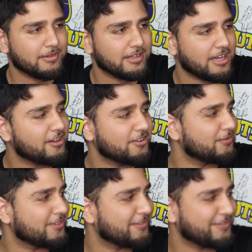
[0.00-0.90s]
like I don't know
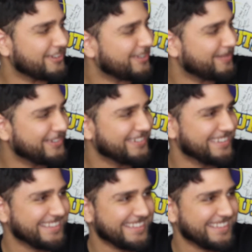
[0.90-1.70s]
what the fuck I'm doing.